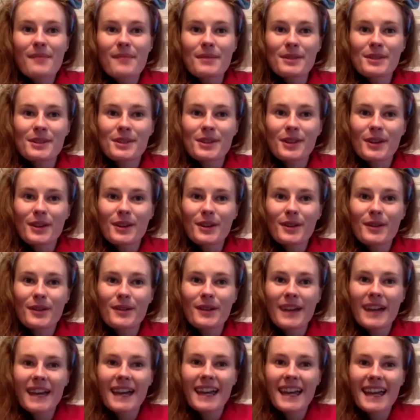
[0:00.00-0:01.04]
So
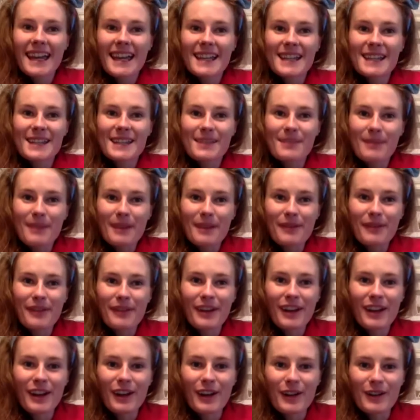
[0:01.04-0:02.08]
it's a bit of
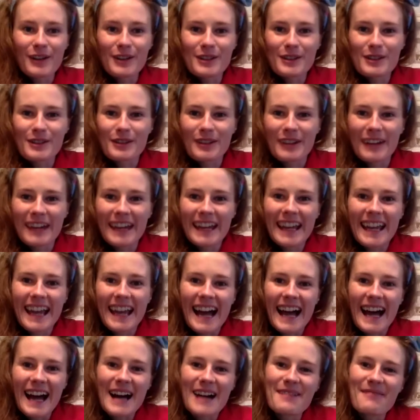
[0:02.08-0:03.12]
a long story,
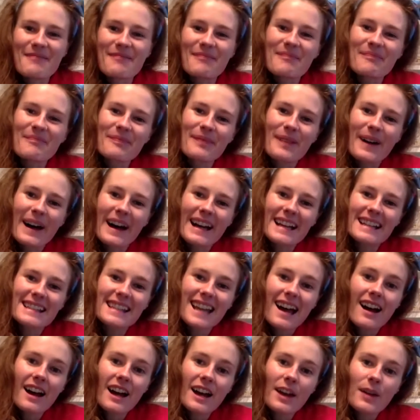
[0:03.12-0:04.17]
but
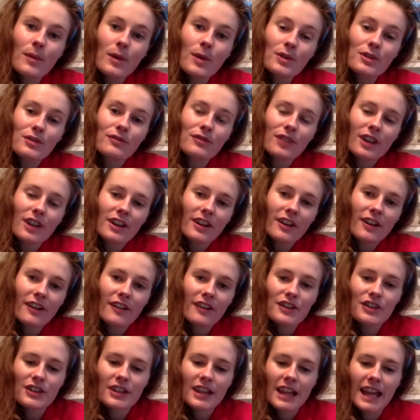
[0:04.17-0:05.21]
I was a runner
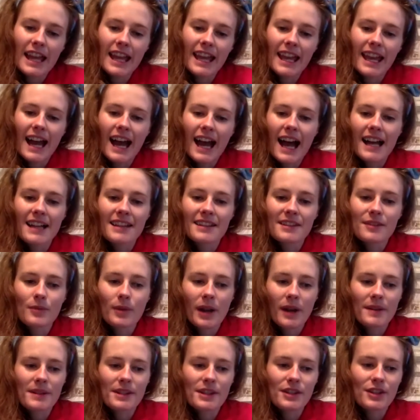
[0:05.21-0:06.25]
originally, and when
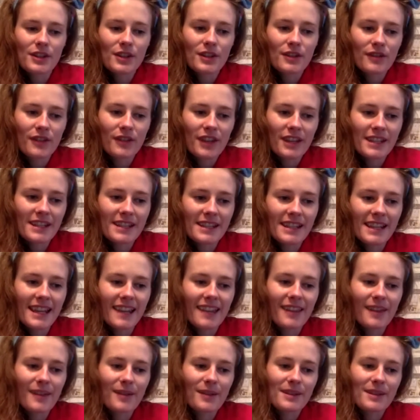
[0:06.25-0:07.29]
I was in university
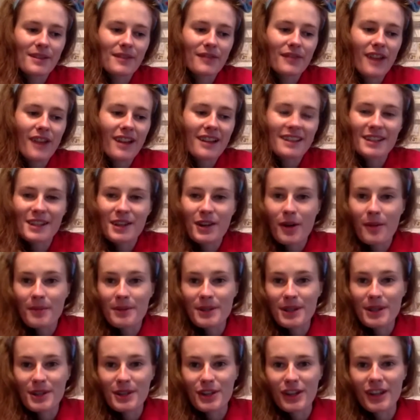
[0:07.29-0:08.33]
there was a varsity
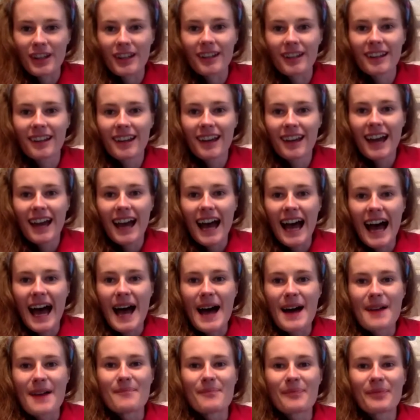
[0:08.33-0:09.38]
competition
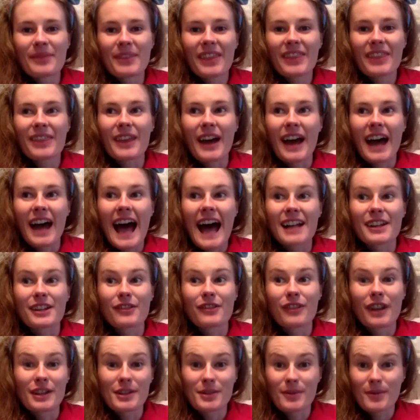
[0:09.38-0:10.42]
that had a
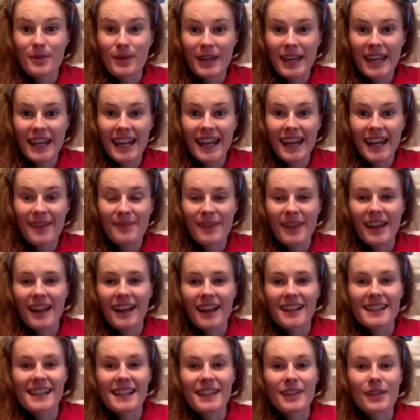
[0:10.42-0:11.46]
race walk in it, and
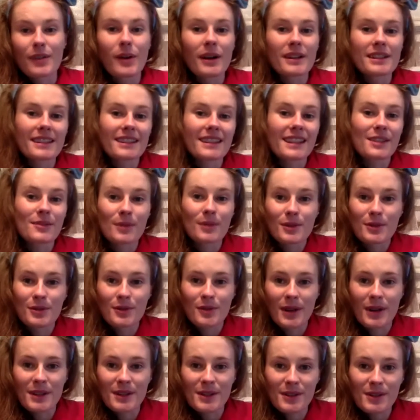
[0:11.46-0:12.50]
I said, I did this once or
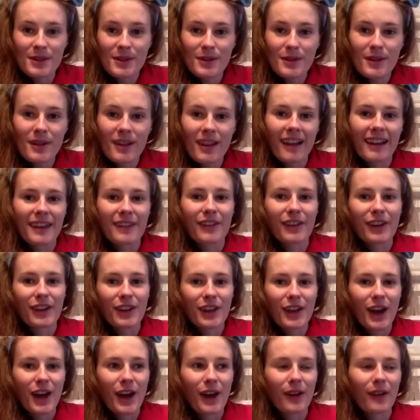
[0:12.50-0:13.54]
twice in school, I'll give it a
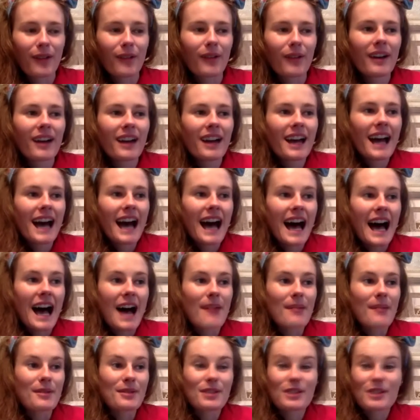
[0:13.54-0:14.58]
go.
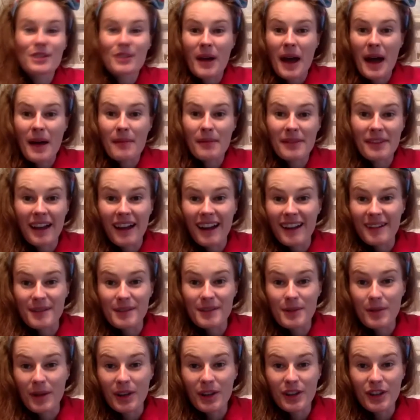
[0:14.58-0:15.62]
And just so happened that I
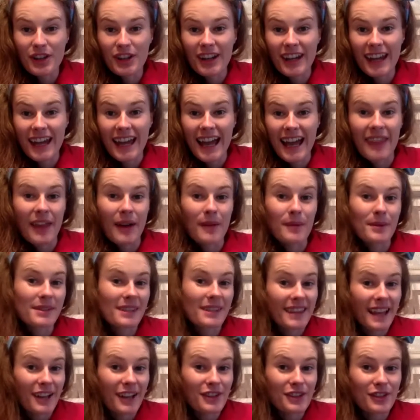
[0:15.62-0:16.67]
was quite good at it, and that was
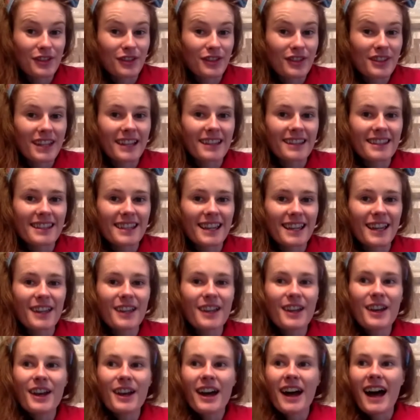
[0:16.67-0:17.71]
the national centre.
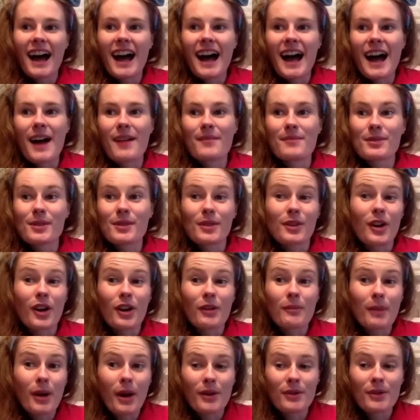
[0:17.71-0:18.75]
So I
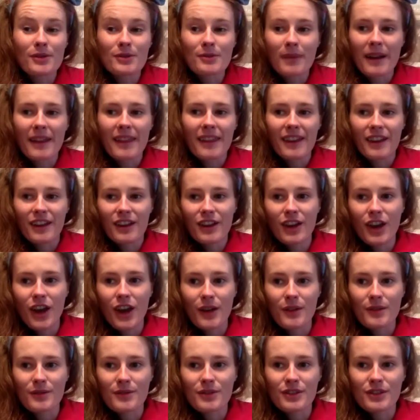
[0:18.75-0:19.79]
got approached by the
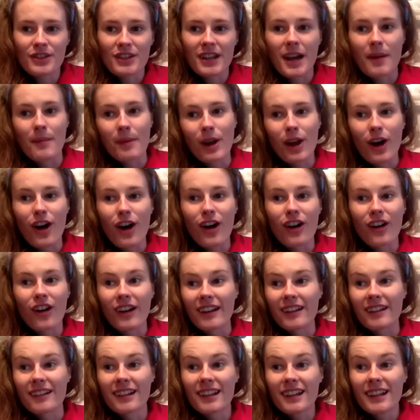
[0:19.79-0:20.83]
coach to come along
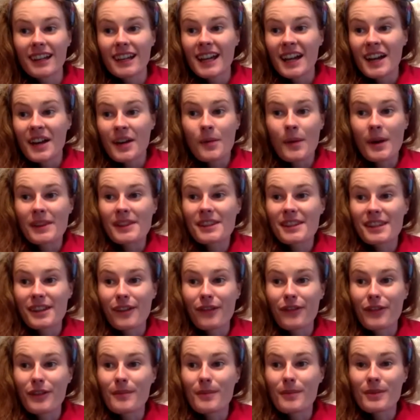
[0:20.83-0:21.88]
and went to a
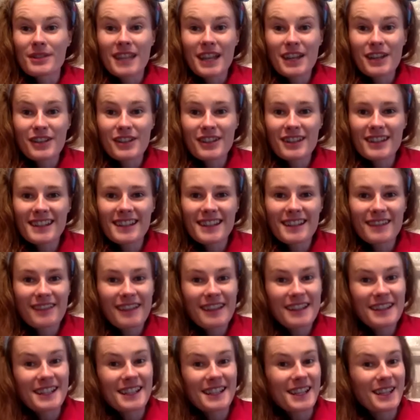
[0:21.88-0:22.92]
few more sessions, and the
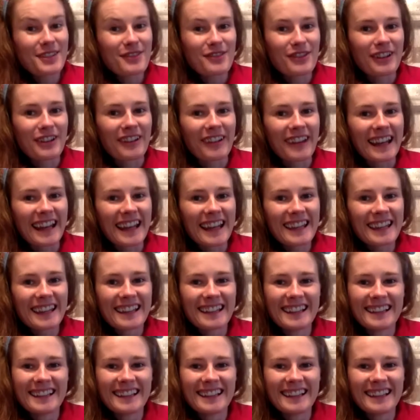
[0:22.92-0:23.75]
rest is history, really.